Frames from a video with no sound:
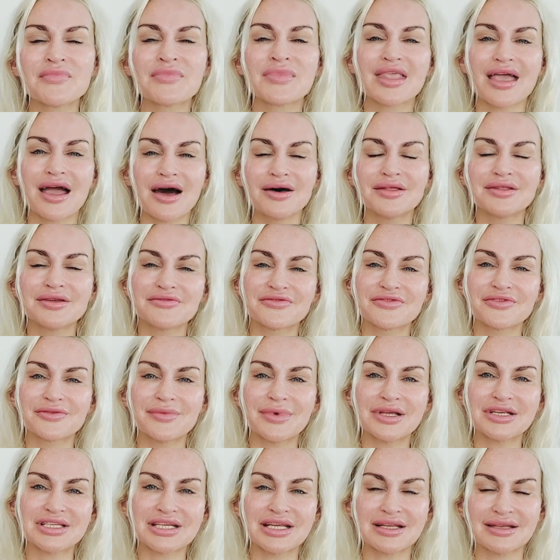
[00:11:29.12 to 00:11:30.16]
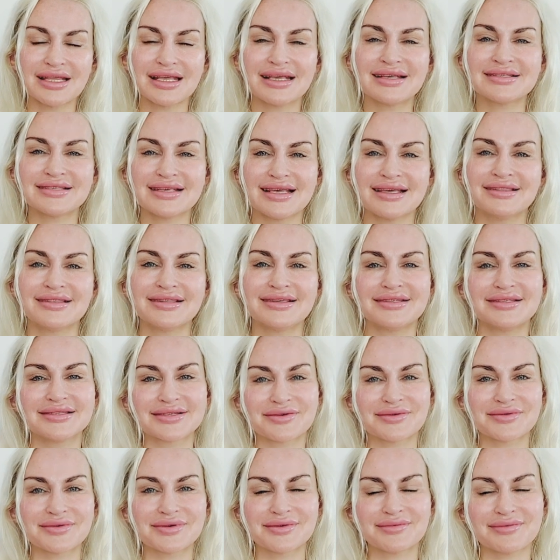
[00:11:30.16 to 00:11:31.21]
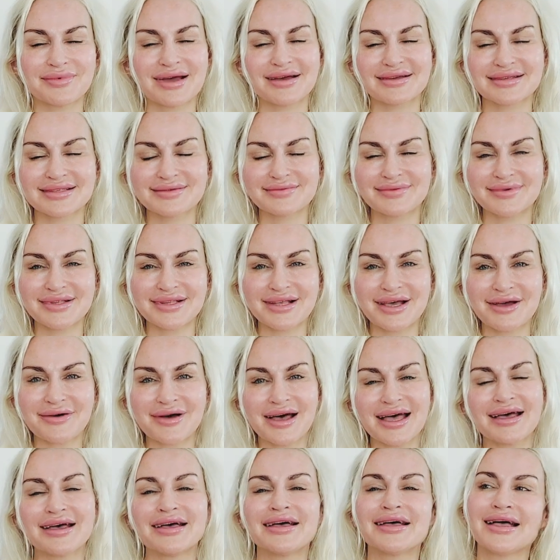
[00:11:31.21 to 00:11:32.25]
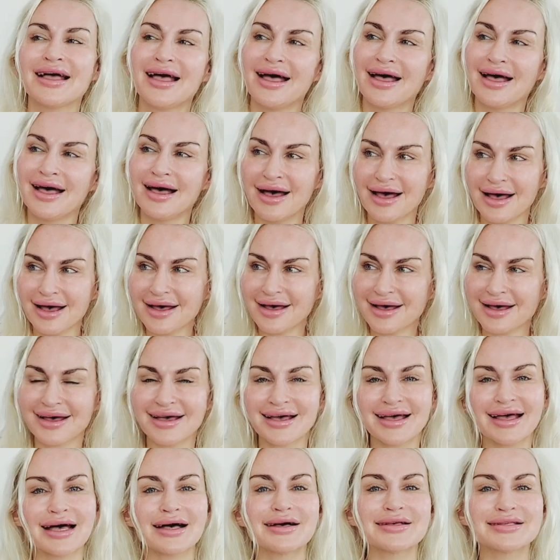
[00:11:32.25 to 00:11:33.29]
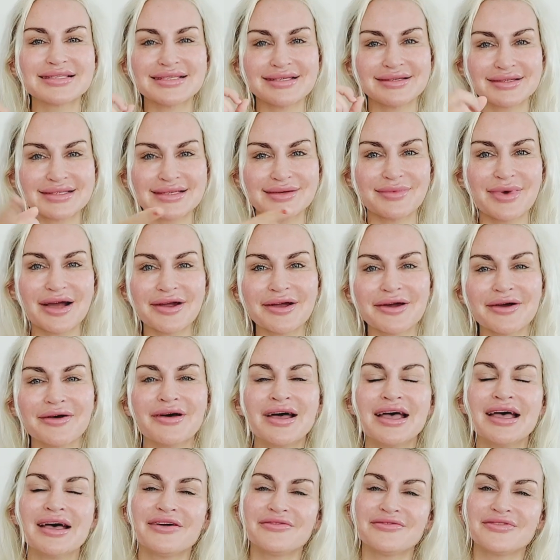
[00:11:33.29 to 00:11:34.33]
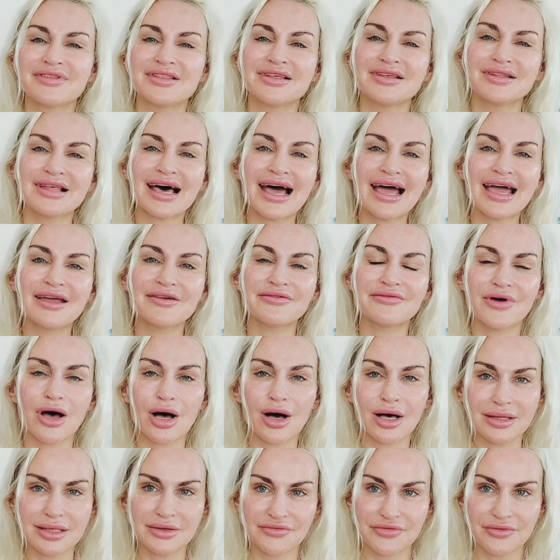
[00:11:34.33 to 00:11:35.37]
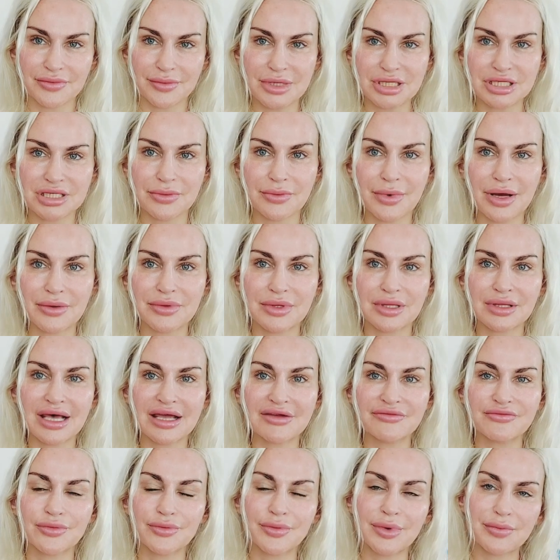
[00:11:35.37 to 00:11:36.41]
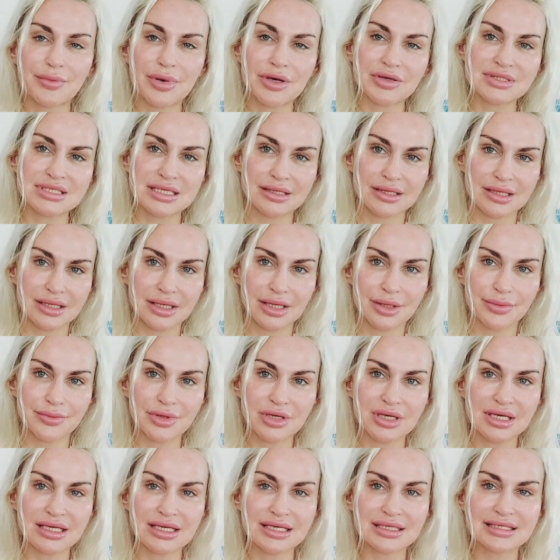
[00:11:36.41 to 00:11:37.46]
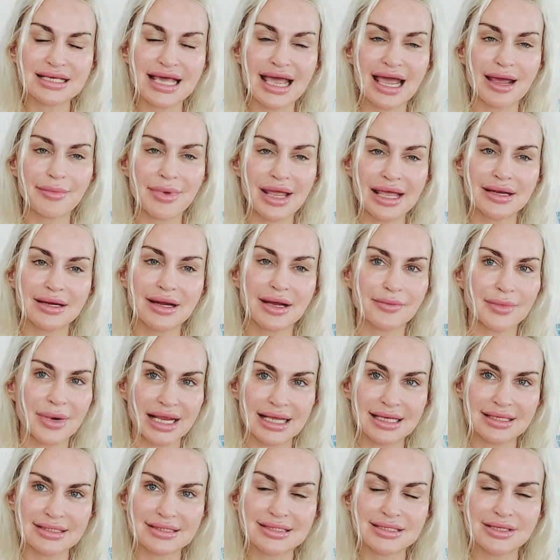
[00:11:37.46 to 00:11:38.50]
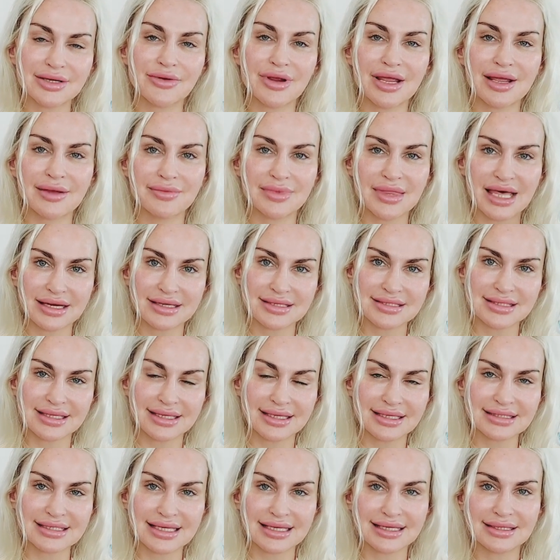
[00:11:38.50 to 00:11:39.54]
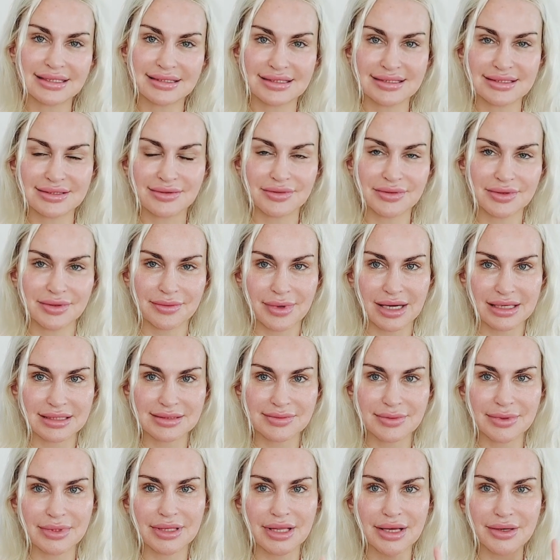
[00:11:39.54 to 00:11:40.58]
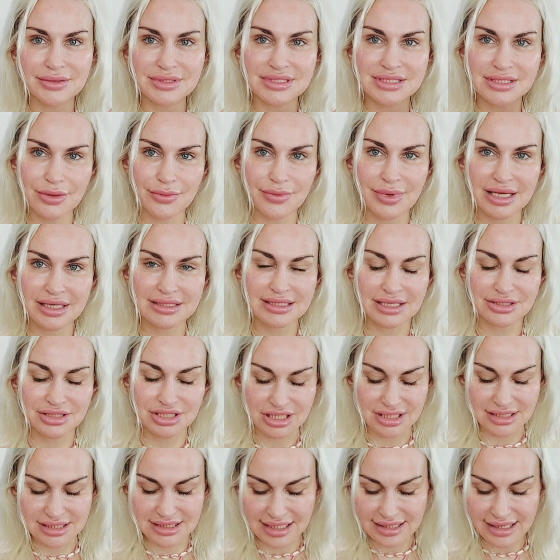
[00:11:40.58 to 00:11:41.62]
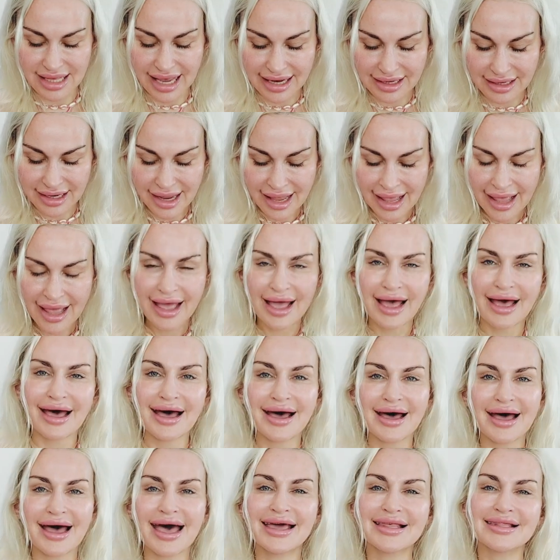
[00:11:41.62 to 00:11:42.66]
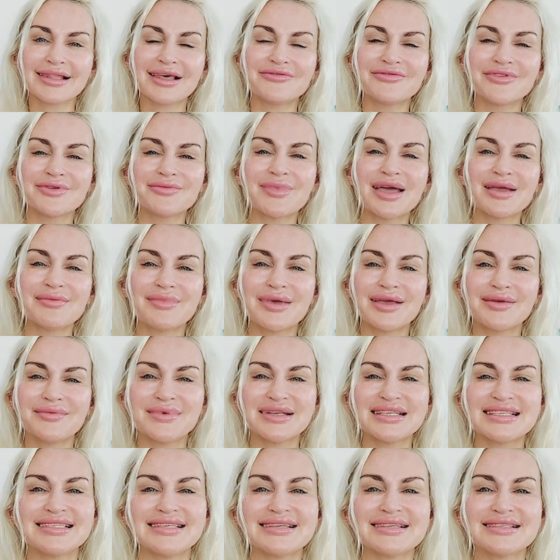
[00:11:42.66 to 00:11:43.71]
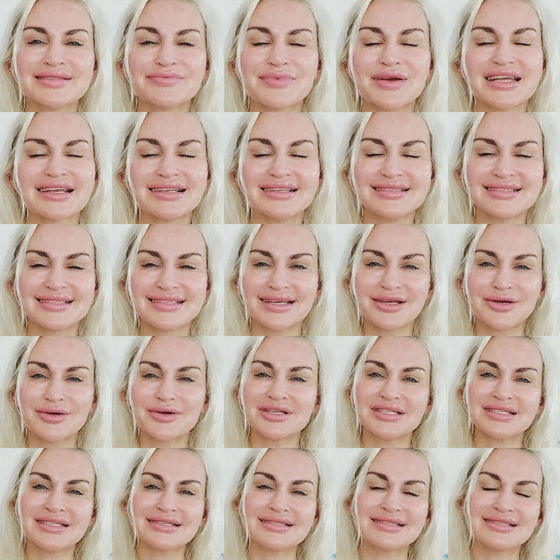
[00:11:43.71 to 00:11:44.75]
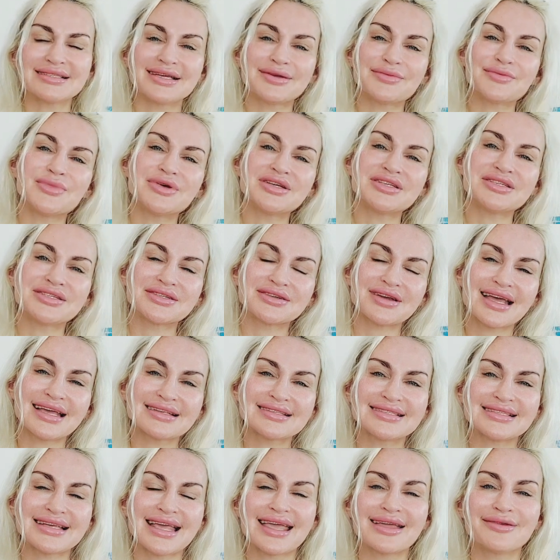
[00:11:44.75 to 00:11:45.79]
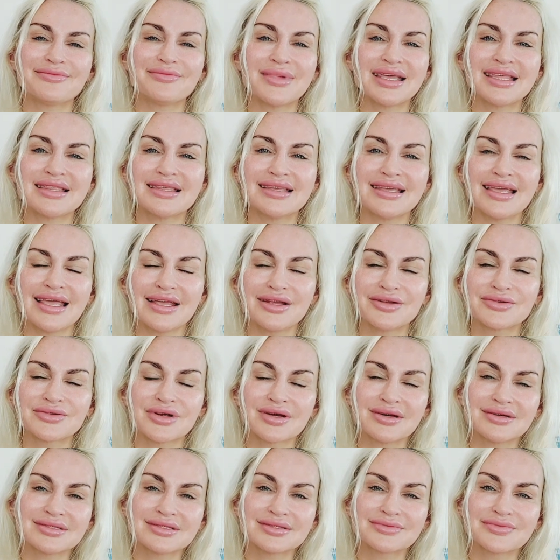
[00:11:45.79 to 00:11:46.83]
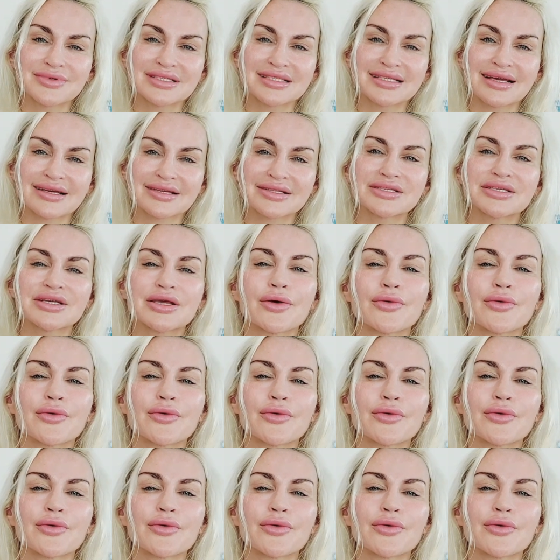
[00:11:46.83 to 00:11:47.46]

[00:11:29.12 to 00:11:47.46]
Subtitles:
all the information is in the description box below. I'll see you tomorrow for the live. All the information about the live will be posted in the community tab and on my Instagram. That is linked in the description box below, so pay attention to that. I love you, my baby. Stay sparkly, stay gorgeous, stay moisturized, and may the angels protect